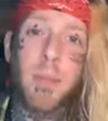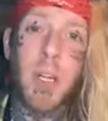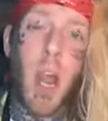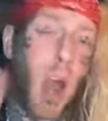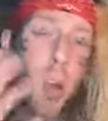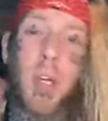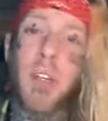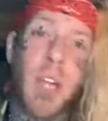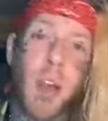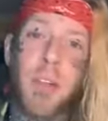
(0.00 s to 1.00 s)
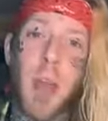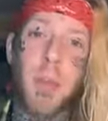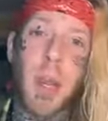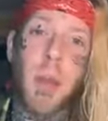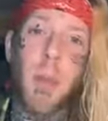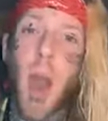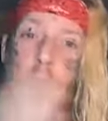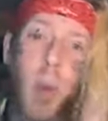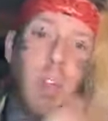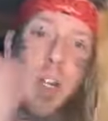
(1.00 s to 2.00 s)
Always loved Eminem.
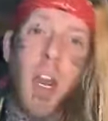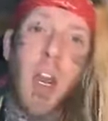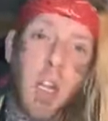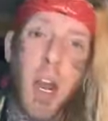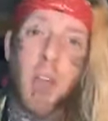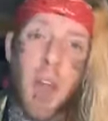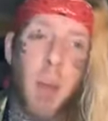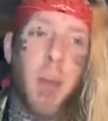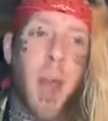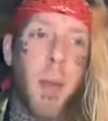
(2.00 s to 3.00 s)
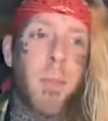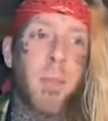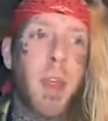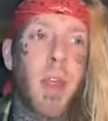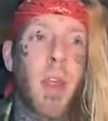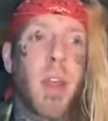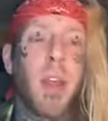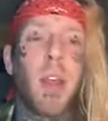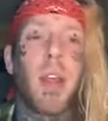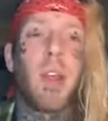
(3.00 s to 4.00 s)
Always gonna love Eminem.
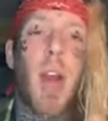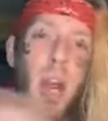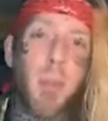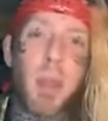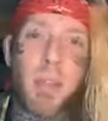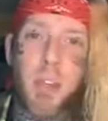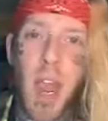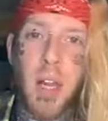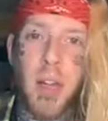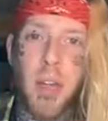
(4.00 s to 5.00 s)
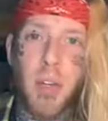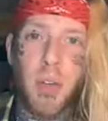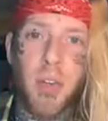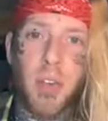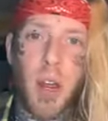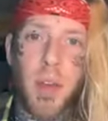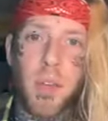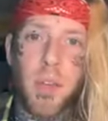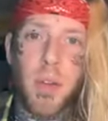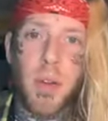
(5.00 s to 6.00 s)
Not a big fan of the new stuff.
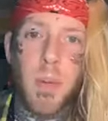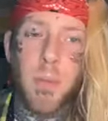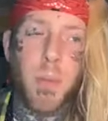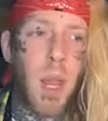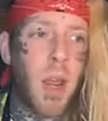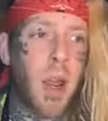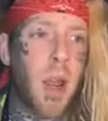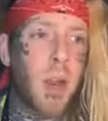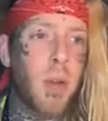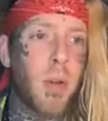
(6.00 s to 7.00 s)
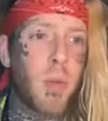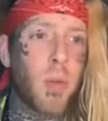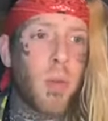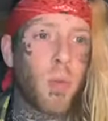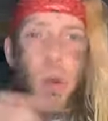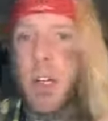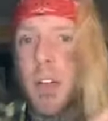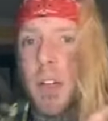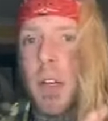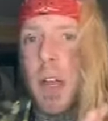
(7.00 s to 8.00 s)
Uh, was
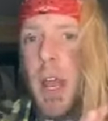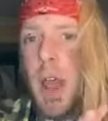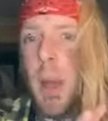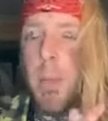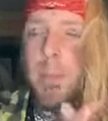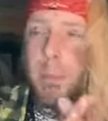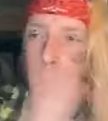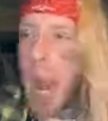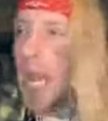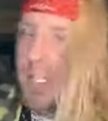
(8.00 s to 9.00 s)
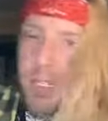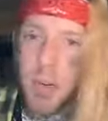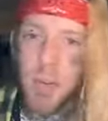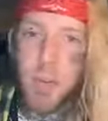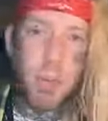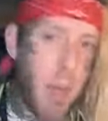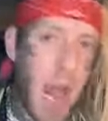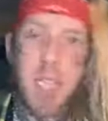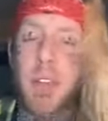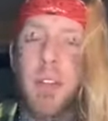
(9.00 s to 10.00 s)
a massive,
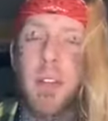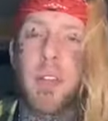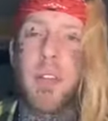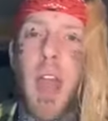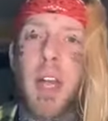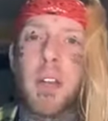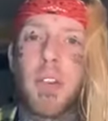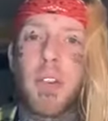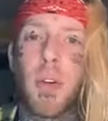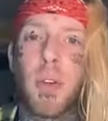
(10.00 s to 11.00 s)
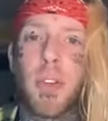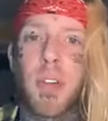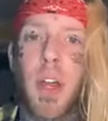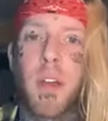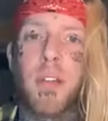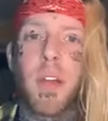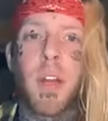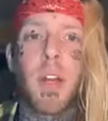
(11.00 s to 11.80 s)
massive fan of his old stuff.